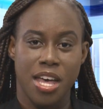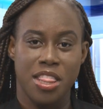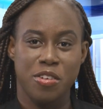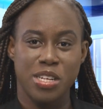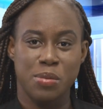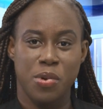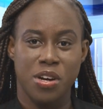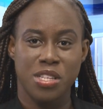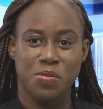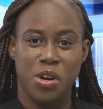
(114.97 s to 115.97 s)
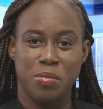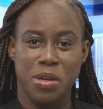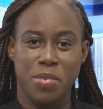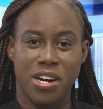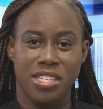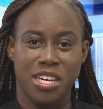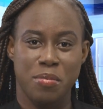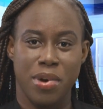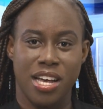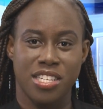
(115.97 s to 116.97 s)
The response from departing
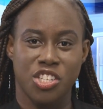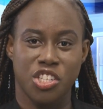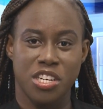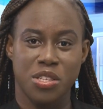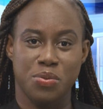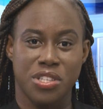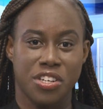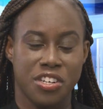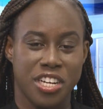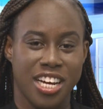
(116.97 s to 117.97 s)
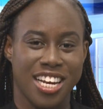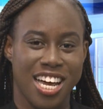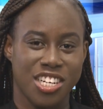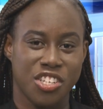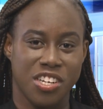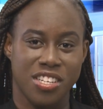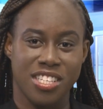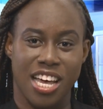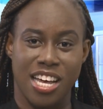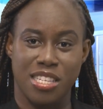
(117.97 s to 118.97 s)
passengers, returning nationals
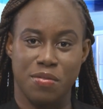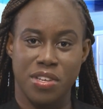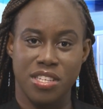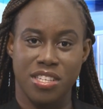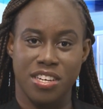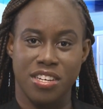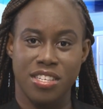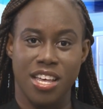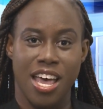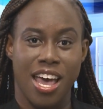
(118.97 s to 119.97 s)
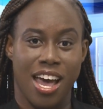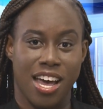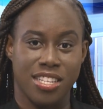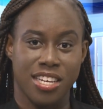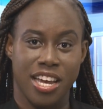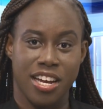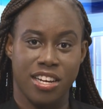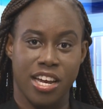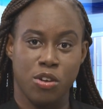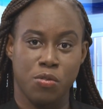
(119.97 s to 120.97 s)
and visitors, and
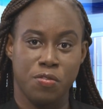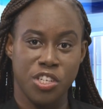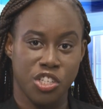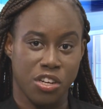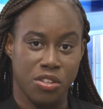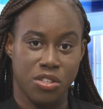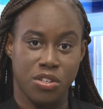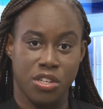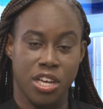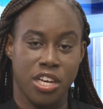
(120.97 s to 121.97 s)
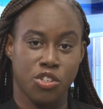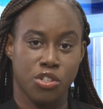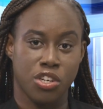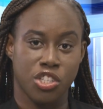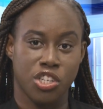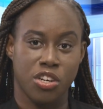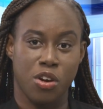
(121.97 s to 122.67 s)
airline officials to the introduction